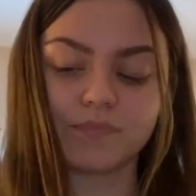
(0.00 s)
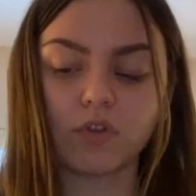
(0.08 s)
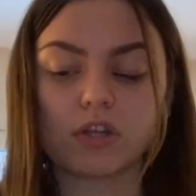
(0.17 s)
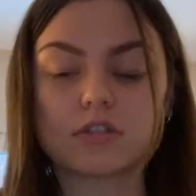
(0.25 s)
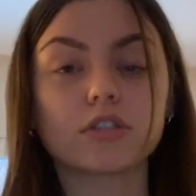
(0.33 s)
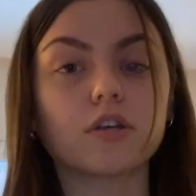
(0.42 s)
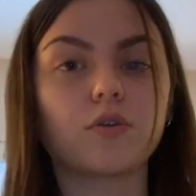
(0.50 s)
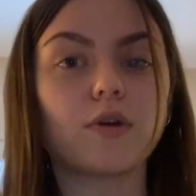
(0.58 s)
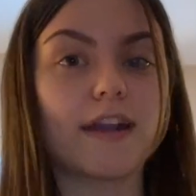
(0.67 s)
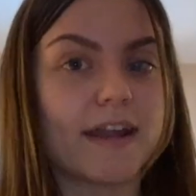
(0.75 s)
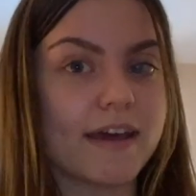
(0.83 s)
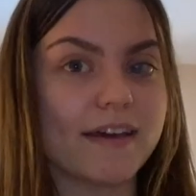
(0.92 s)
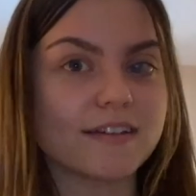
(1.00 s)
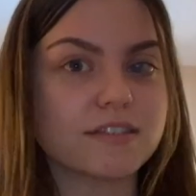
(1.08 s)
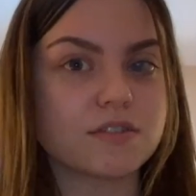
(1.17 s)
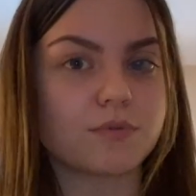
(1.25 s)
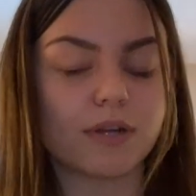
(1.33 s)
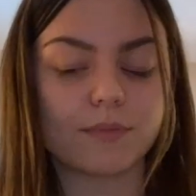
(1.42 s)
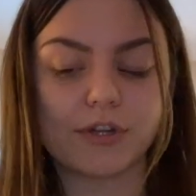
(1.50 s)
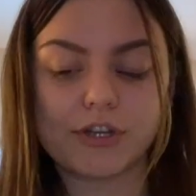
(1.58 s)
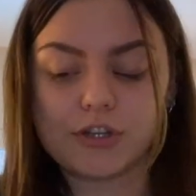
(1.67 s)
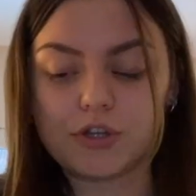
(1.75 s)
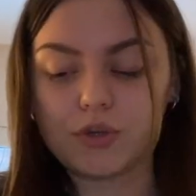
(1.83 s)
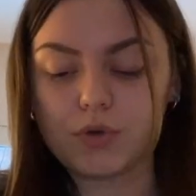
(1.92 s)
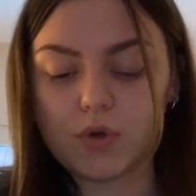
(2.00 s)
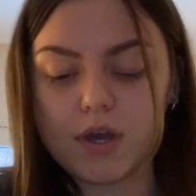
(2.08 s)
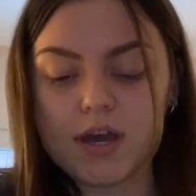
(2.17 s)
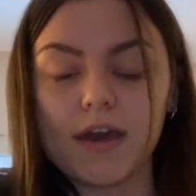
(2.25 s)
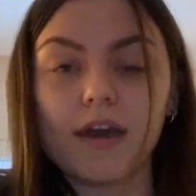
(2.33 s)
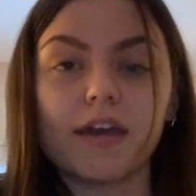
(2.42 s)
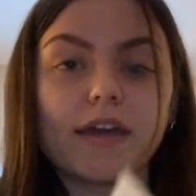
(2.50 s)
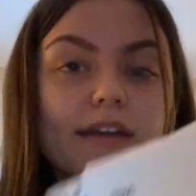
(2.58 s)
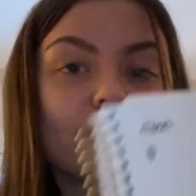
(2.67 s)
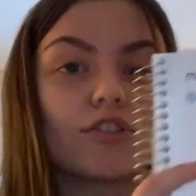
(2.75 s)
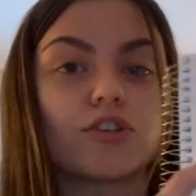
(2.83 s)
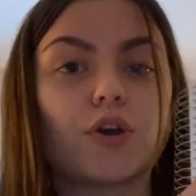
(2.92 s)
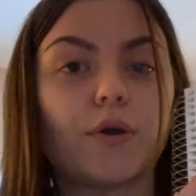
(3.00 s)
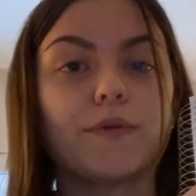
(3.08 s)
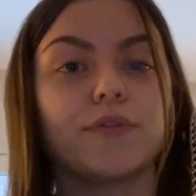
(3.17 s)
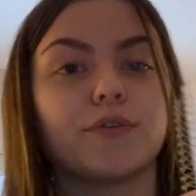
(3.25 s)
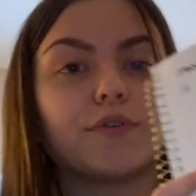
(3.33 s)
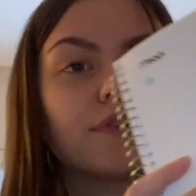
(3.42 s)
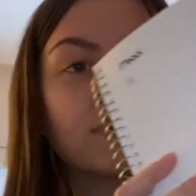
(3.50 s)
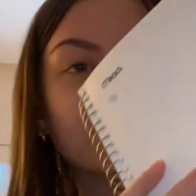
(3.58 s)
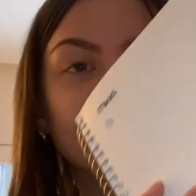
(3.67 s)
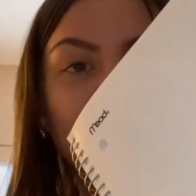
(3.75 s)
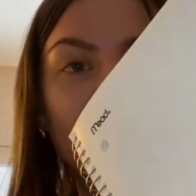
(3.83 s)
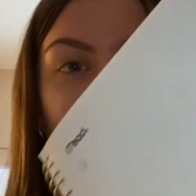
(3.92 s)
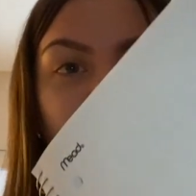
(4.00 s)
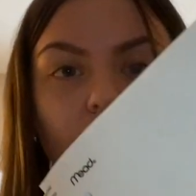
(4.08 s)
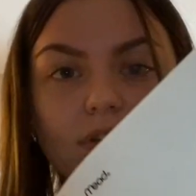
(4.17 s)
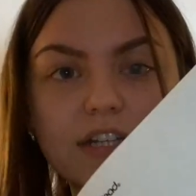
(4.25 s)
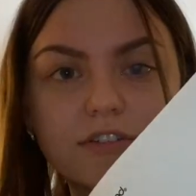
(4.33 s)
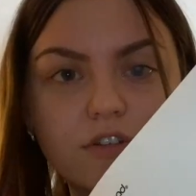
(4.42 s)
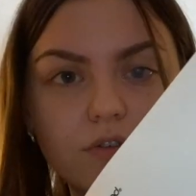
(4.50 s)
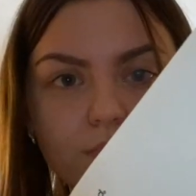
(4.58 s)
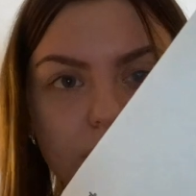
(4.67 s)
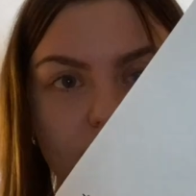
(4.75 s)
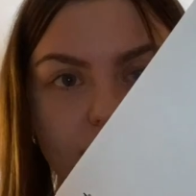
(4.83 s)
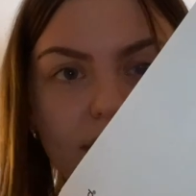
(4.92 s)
So next, what I'm gonna do is go through this five subject notebook that I